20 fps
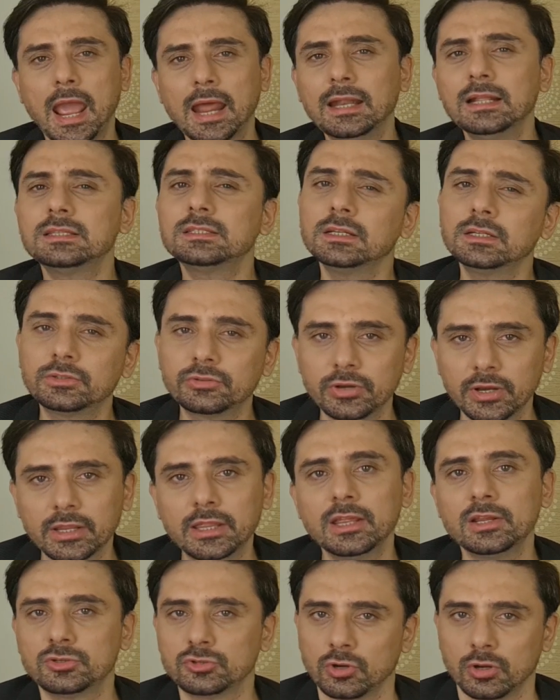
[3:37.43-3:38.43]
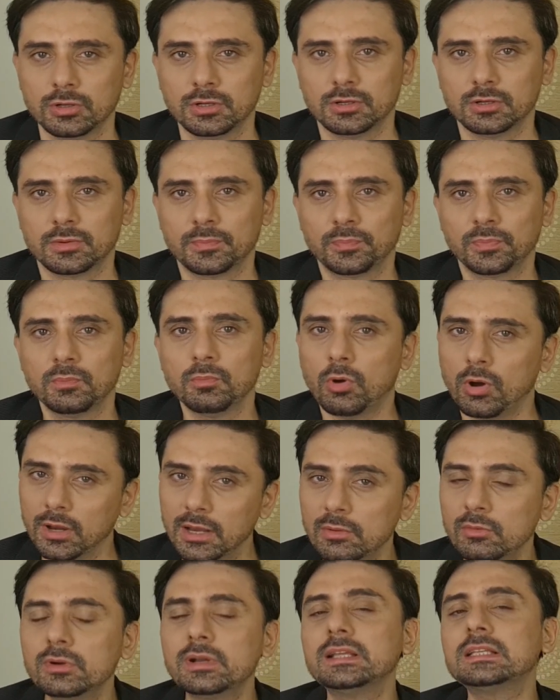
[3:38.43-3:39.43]
and it's a tricky genre.
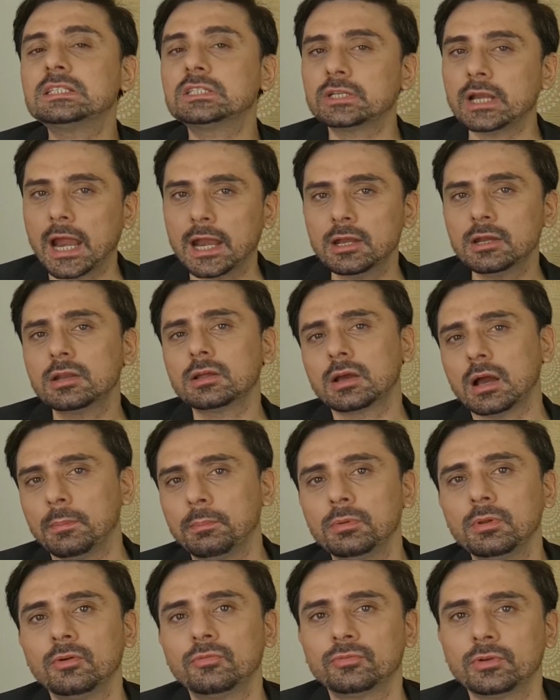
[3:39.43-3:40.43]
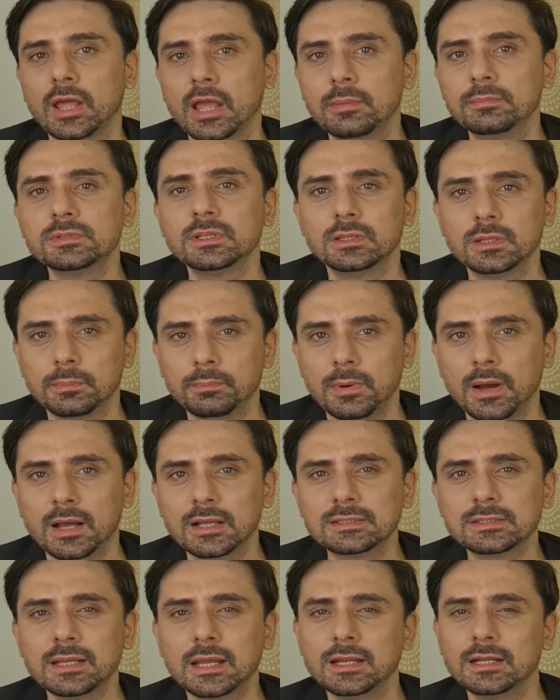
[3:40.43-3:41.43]
Bollywood has tried it a couple of times in the
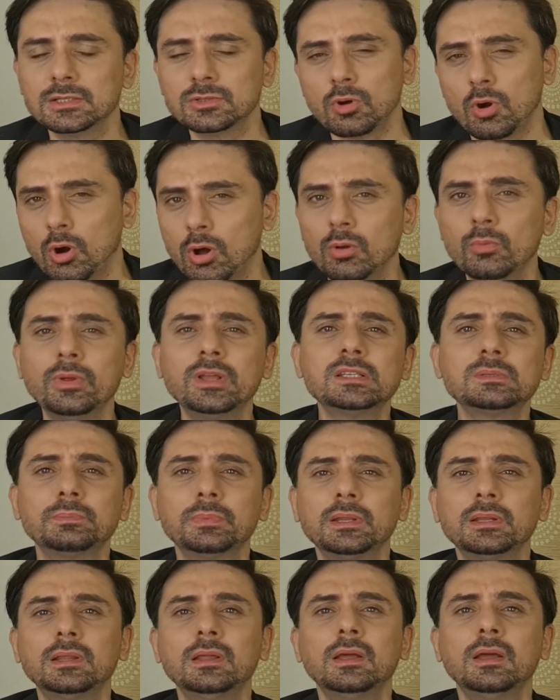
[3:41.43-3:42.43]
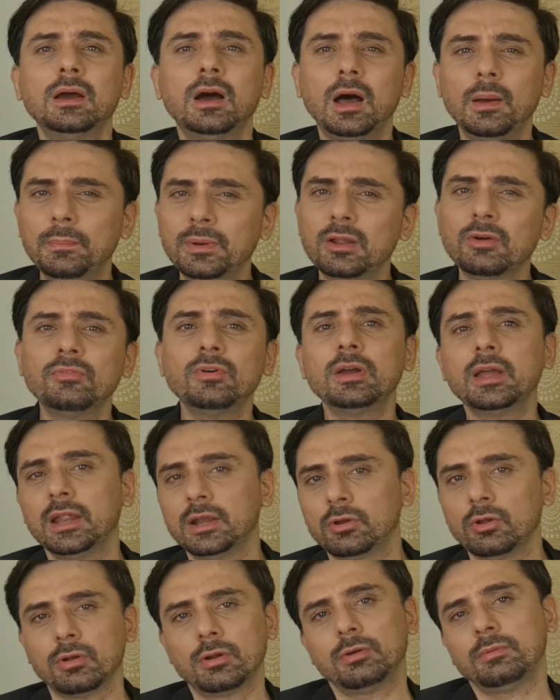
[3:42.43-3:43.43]
past and it's always been a bit of a
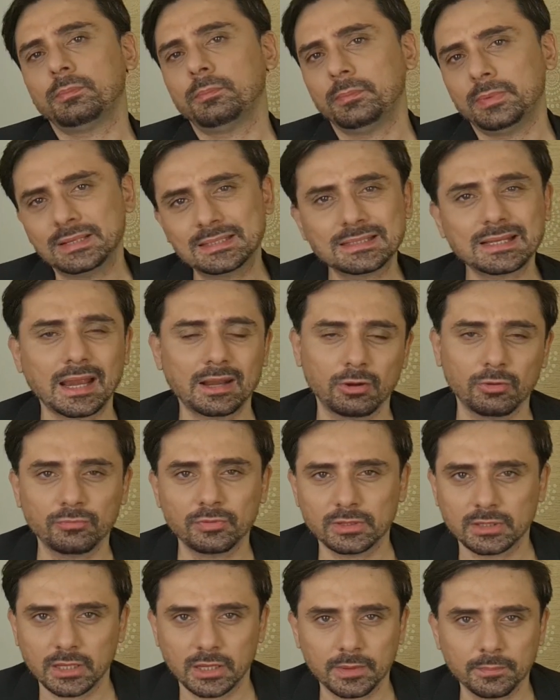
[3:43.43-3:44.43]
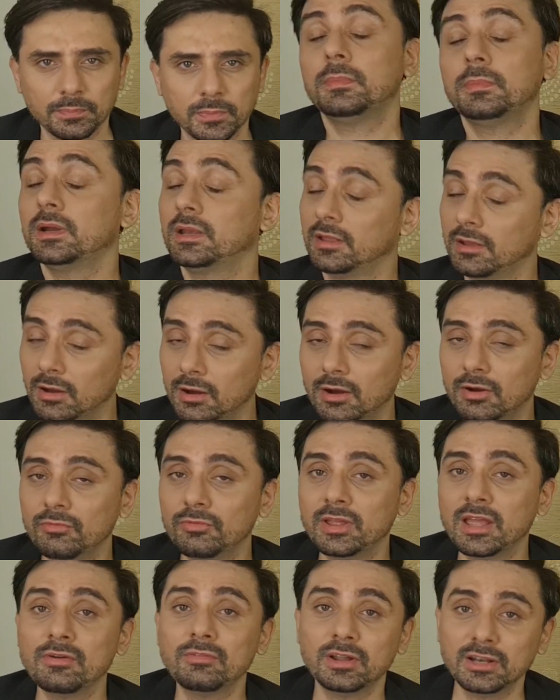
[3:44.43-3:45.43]
hit or a miss kind of a thing. But here
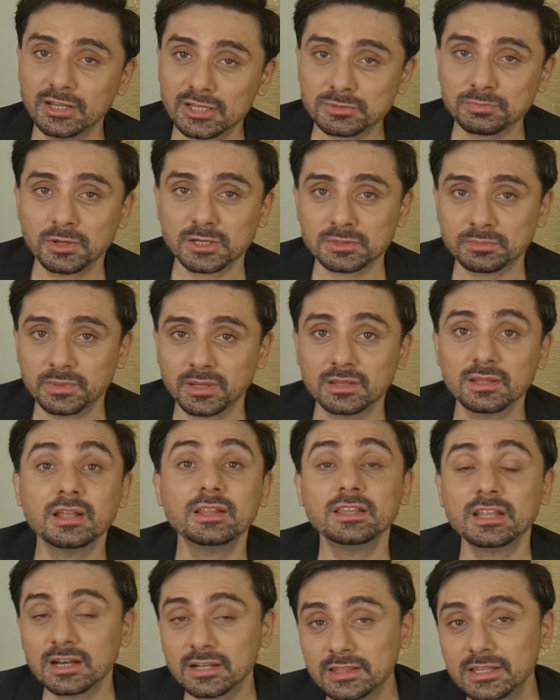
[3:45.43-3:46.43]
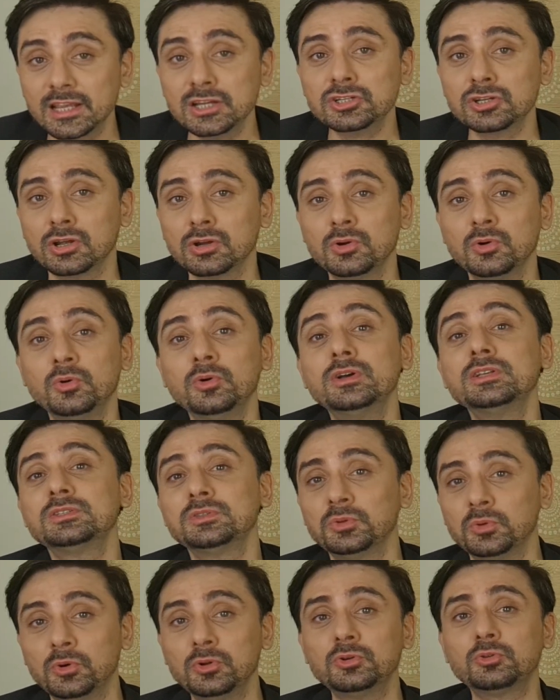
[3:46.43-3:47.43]
we have Anees Bazmee, the Nirdeshak who is
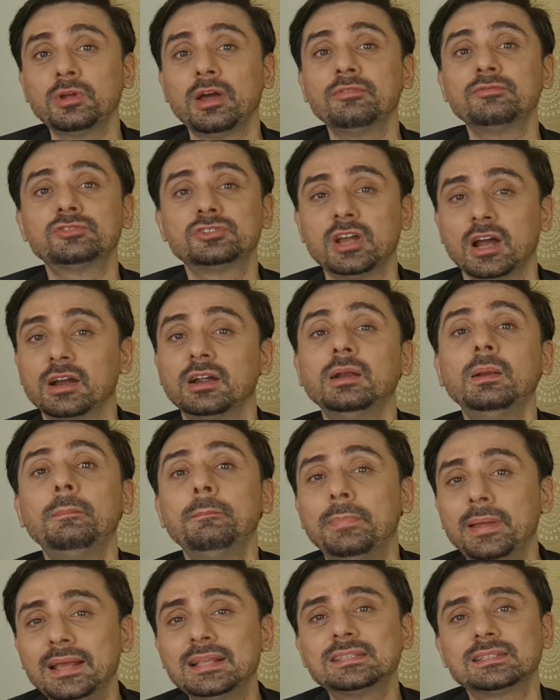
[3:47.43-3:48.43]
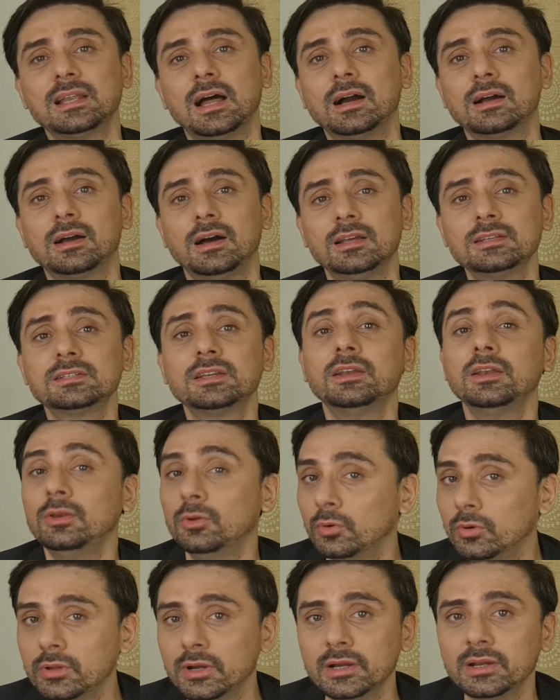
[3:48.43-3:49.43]
known to have juggled big star cast in
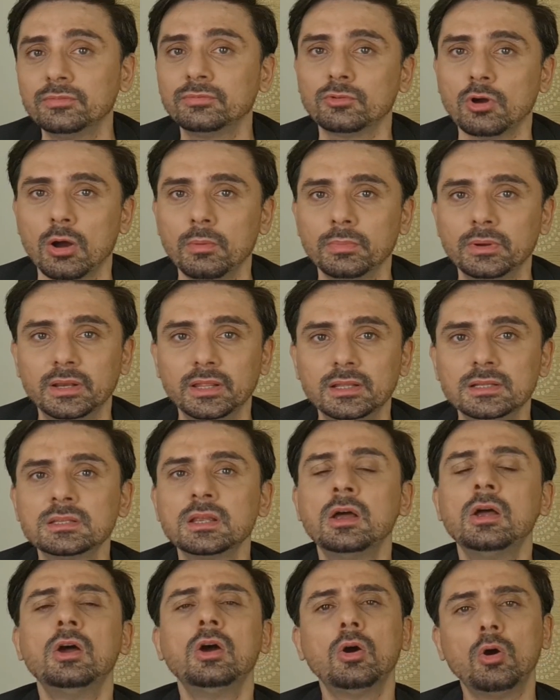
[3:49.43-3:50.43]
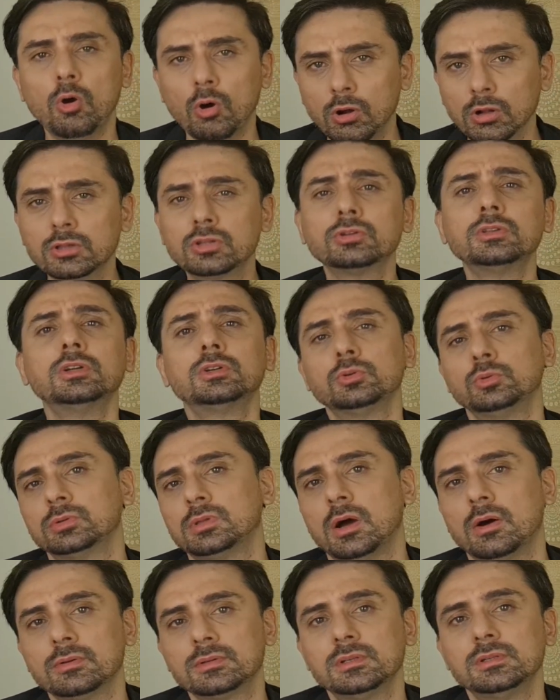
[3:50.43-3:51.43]
lucrative comedies all through the
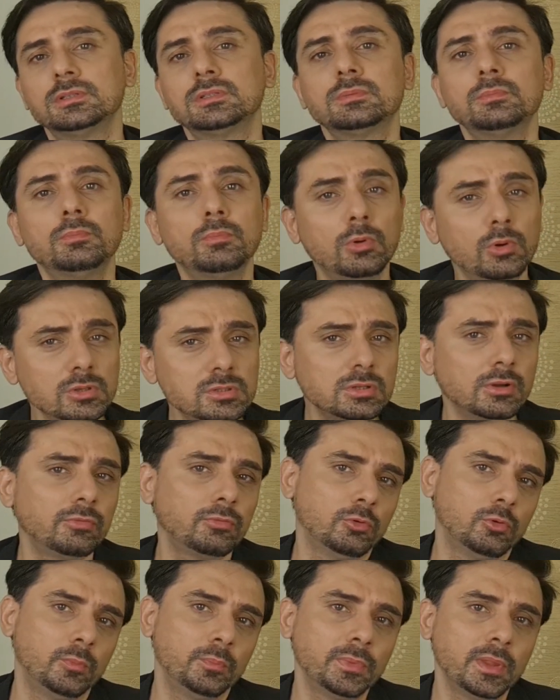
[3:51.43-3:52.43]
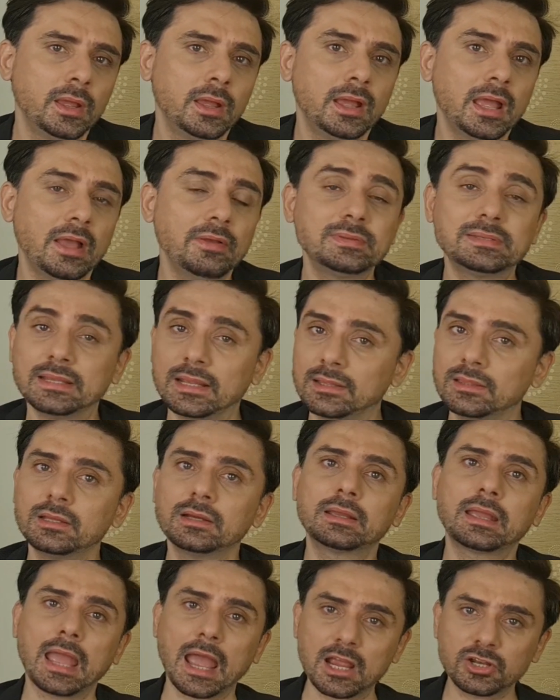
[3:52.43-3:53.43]
2000s, most of whom have sent
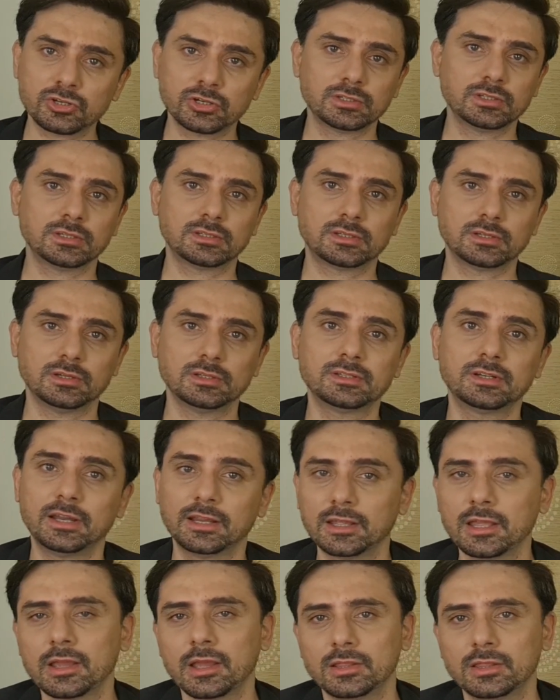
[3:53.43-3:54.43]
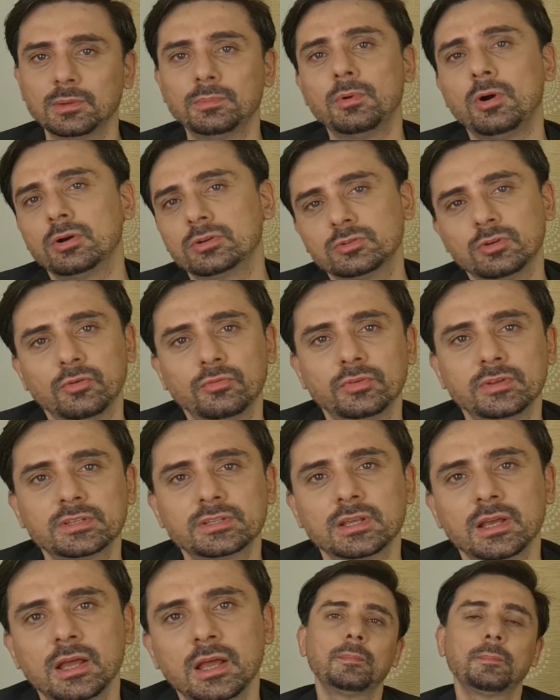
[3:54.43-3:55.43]
the cash registers ringing at the box
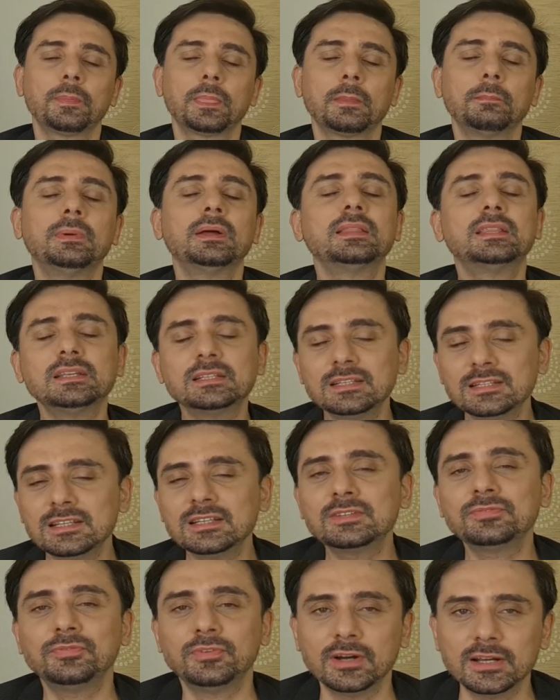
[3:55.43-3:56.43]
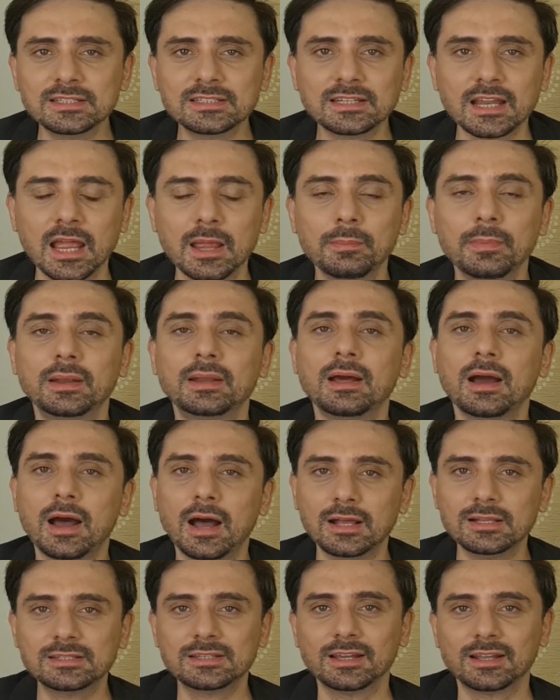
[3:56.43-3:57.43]
office. But this is his first time at
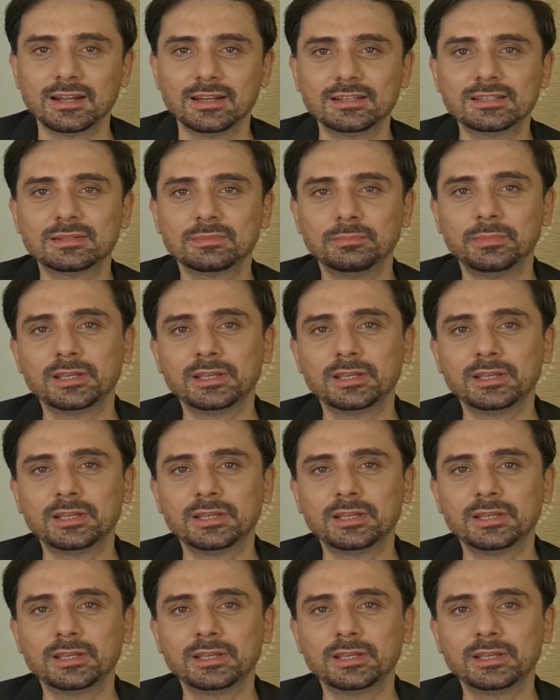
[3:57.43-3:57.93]
Hasiyaras